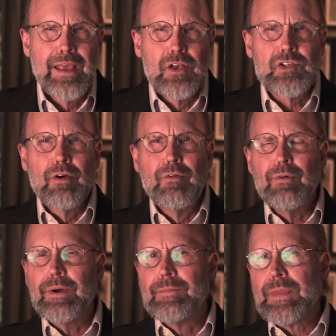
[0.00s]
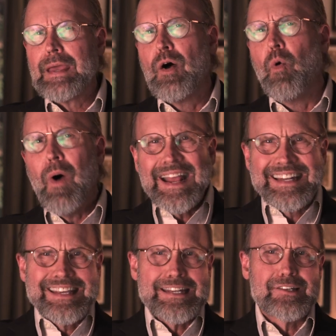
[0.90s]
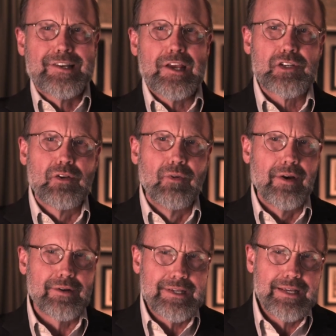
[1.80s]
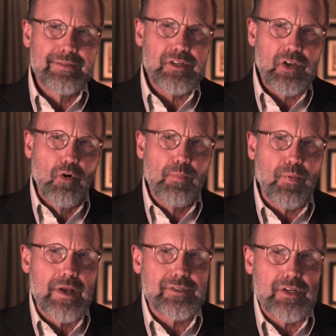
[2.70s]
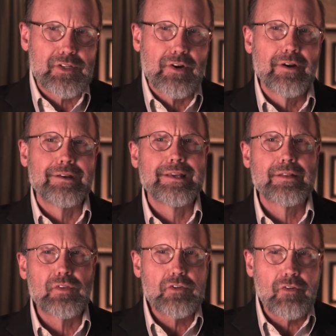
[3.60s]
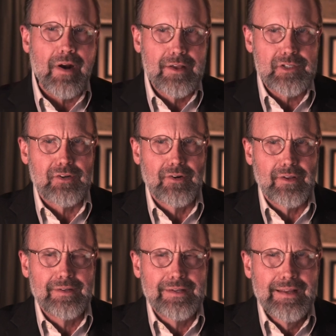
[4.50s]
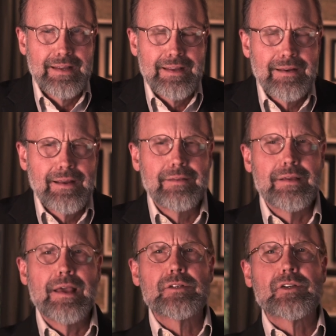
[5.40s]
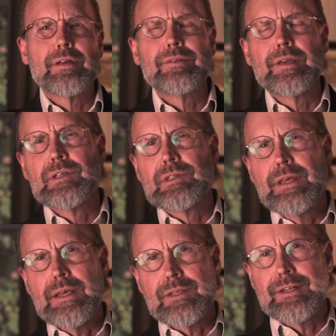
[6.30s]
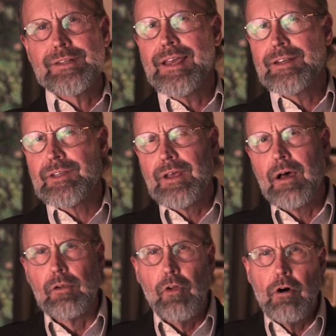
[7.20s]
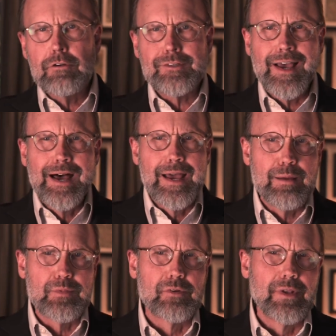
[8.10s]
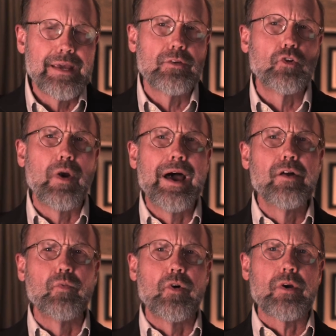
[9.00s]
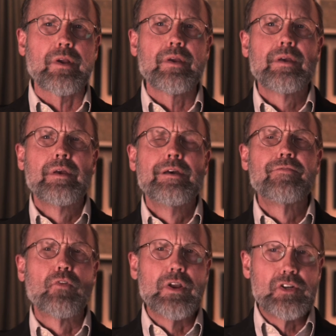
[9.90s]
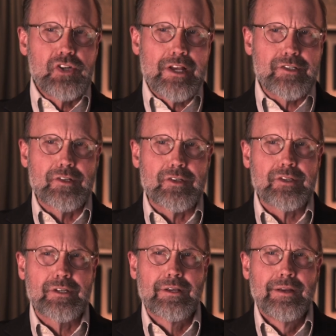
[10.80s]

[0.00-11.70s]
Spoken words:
So why did it take so long to get this whole process started, to get the trial started? And the answer, I think, is this. It takes a long time to lay the groundwork for injustice.